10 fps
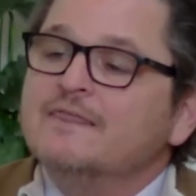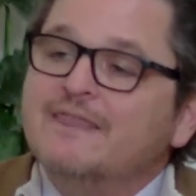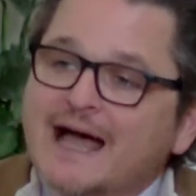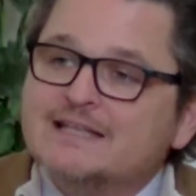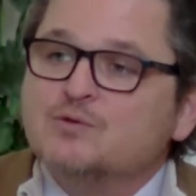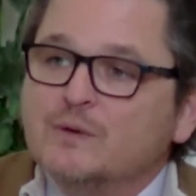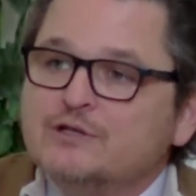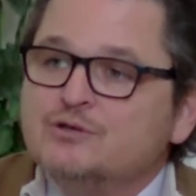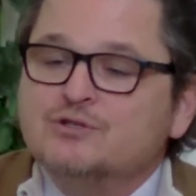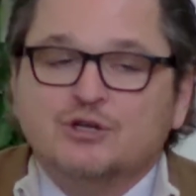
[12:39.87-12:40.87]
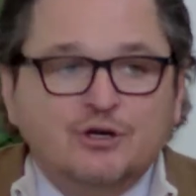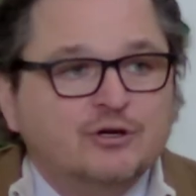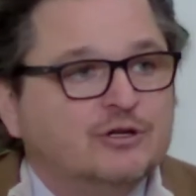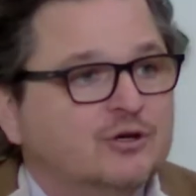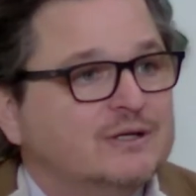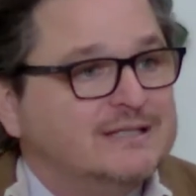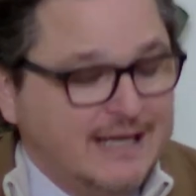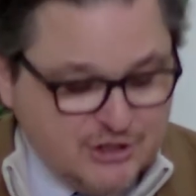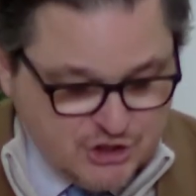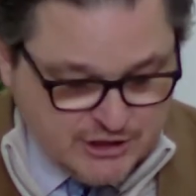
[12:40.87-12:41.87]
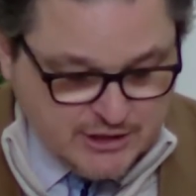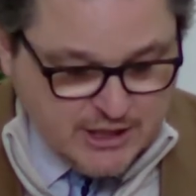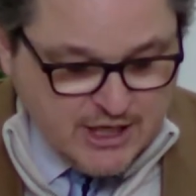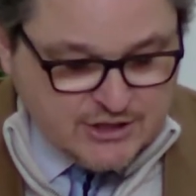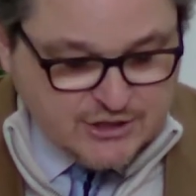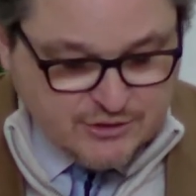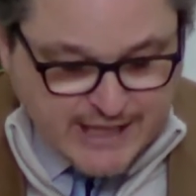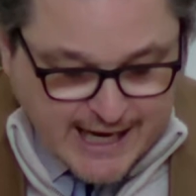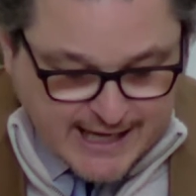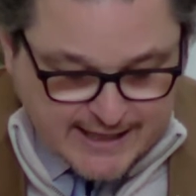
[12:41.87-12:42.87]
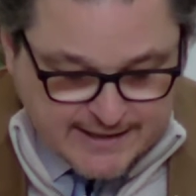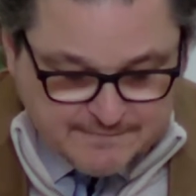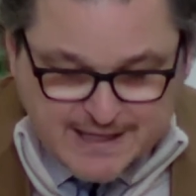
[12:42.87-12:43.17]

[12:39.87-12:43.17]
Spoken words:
that's when you turn your attention to God.